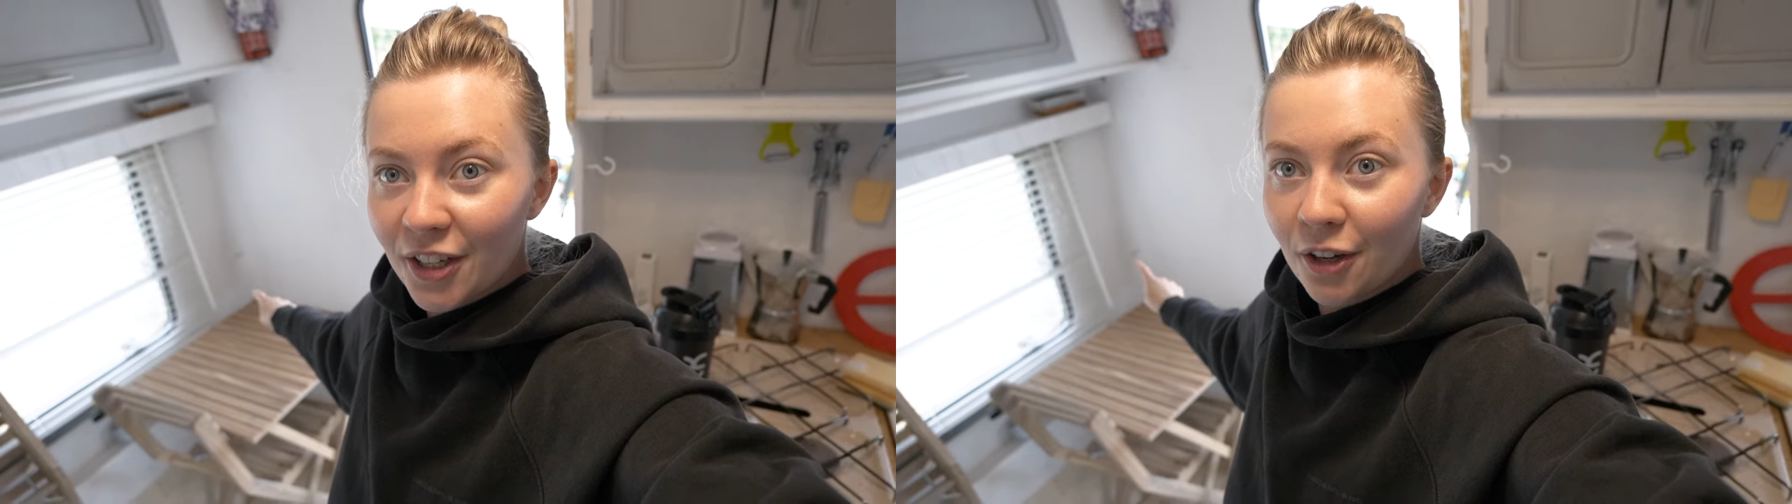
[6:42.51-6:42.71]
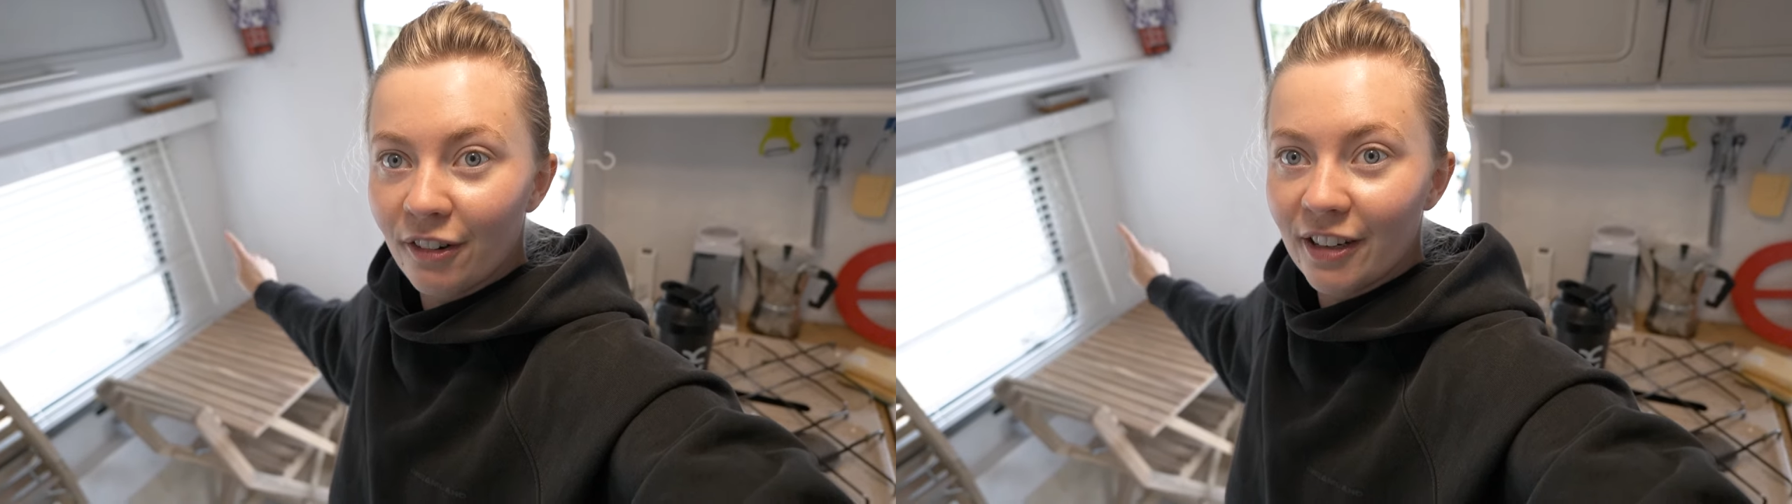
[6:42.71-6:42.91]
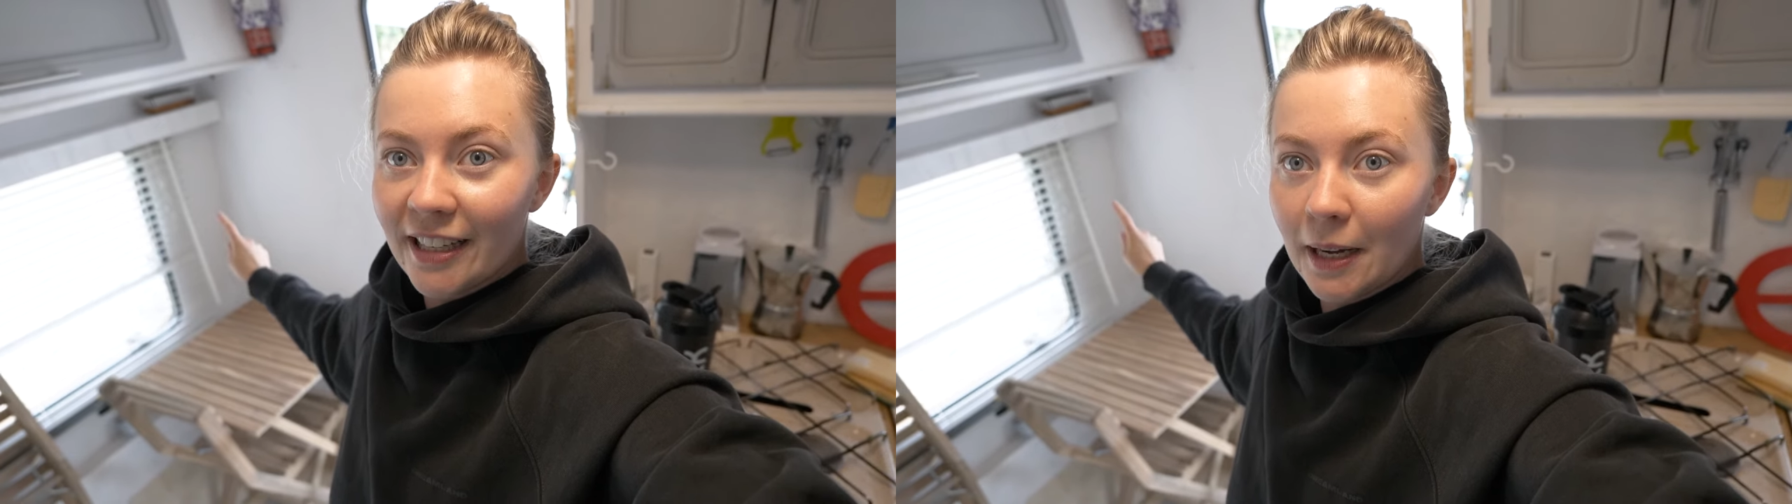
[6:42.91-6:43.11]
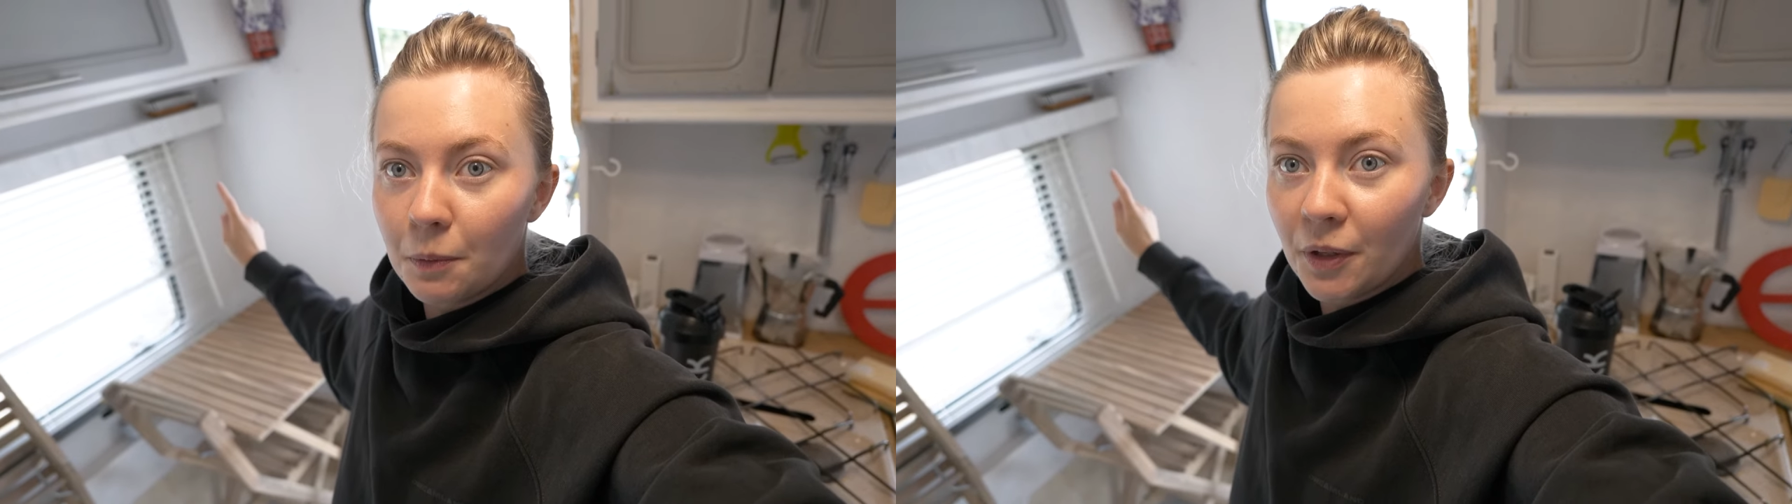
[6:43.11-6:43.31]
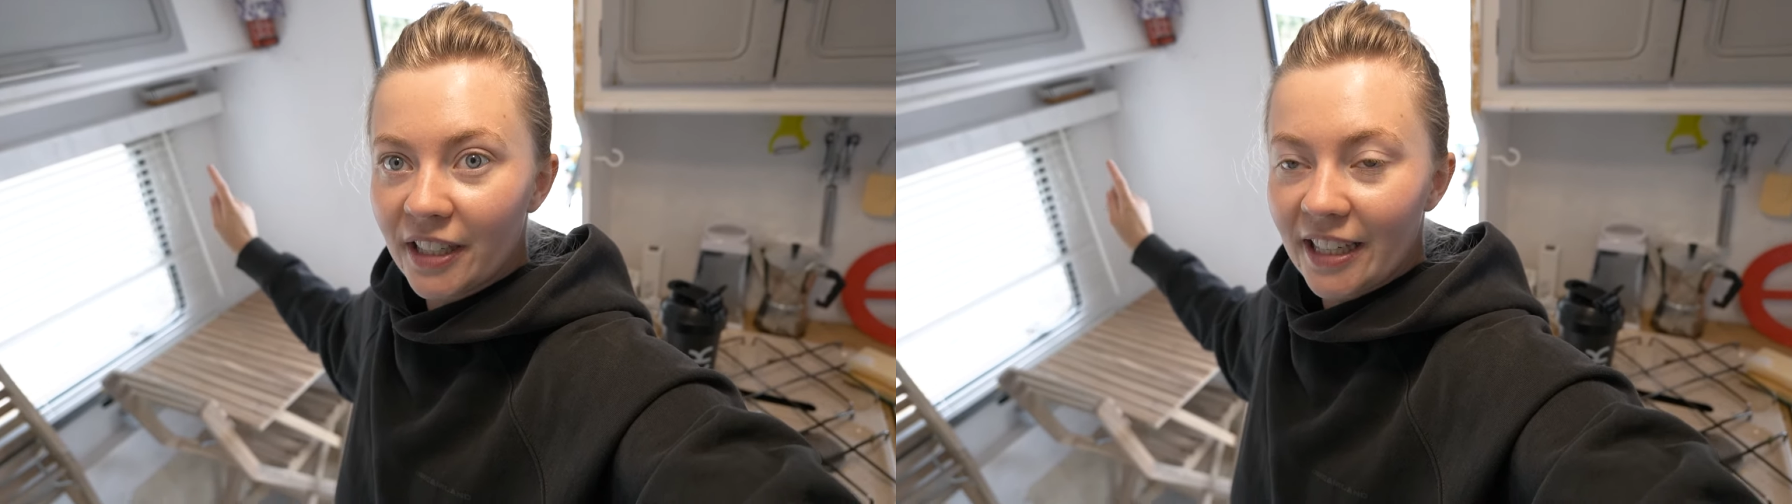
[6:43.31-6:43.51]
Currently I'm
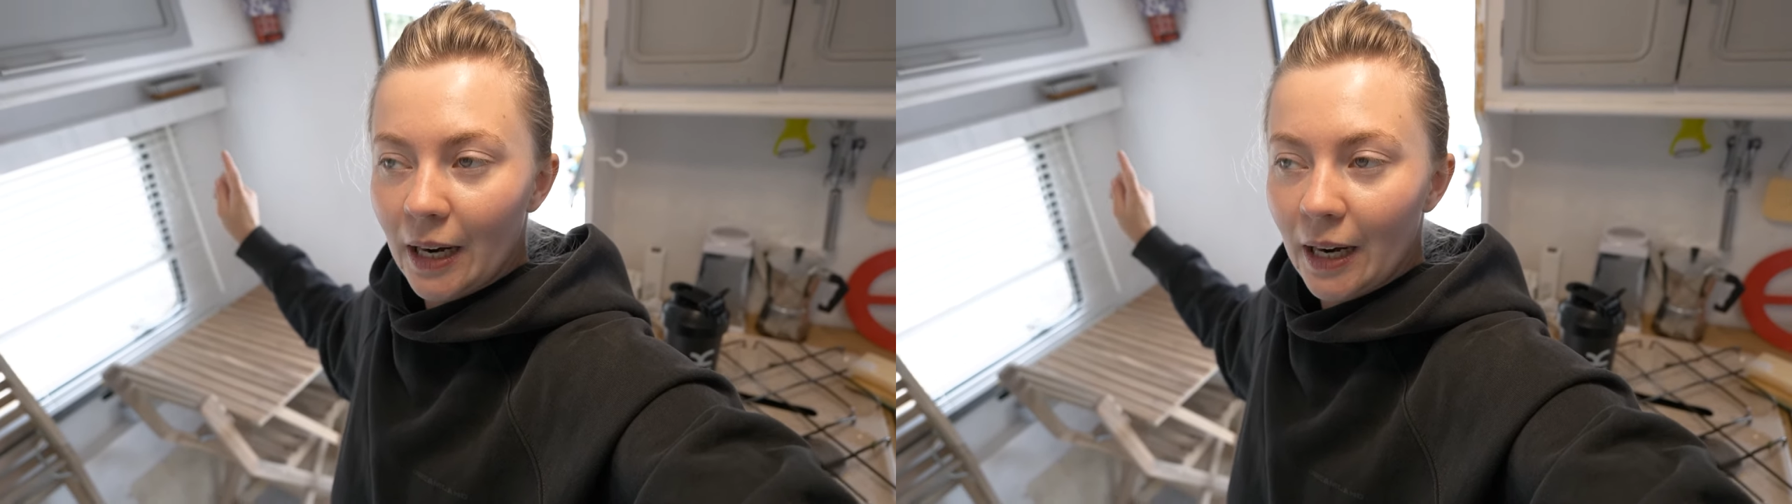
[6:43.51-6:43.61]
working